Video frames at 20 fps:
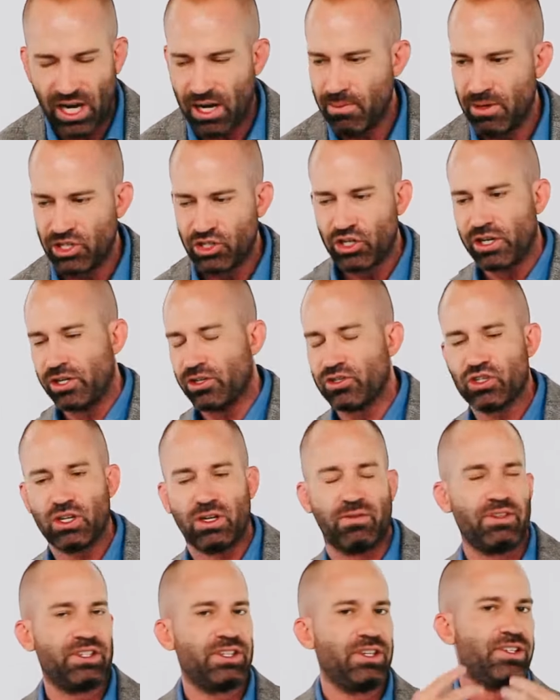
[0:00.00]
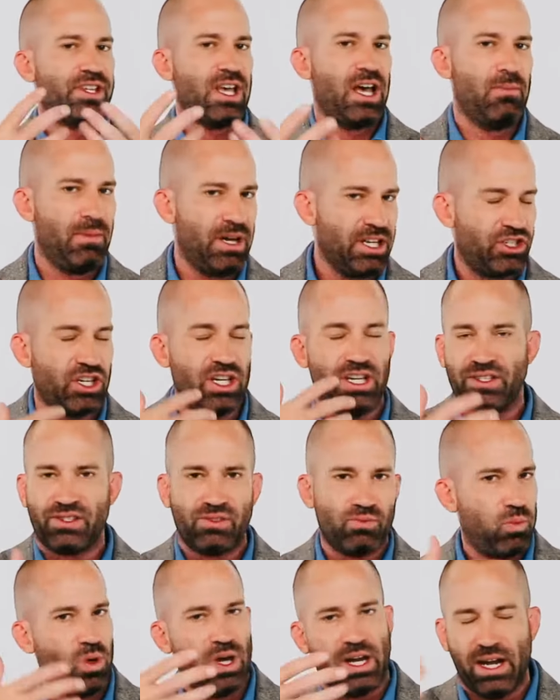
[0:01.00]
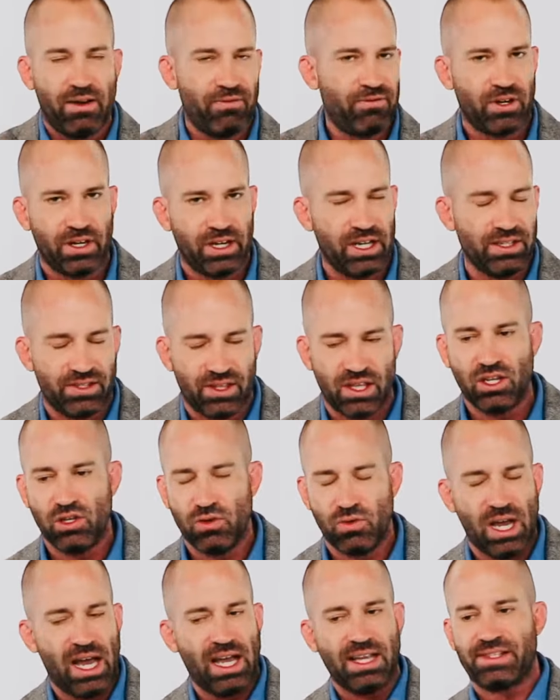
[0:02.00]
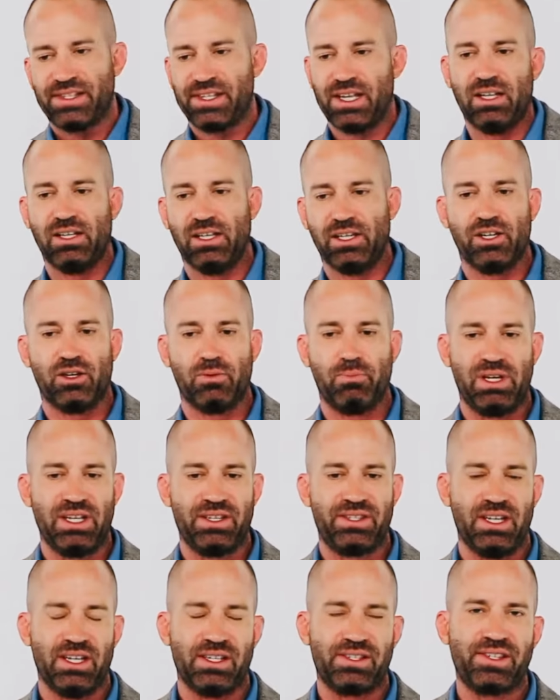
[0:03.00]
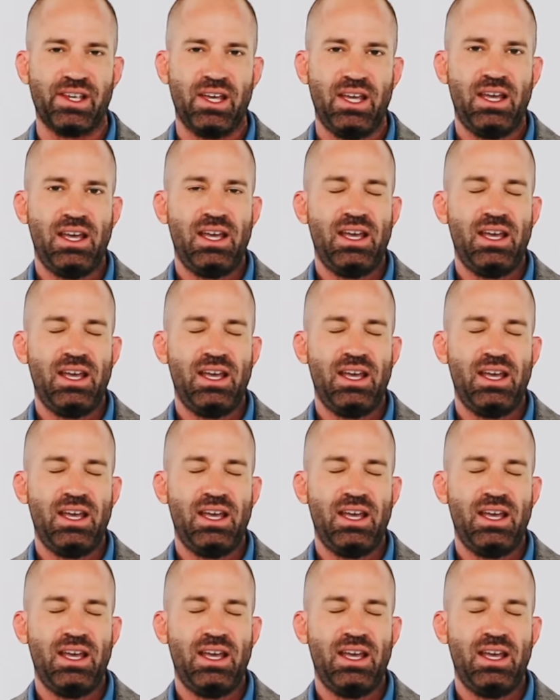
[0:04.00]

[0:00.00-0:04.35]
How much are your services? How much is whatever it is that you guys sell at your business?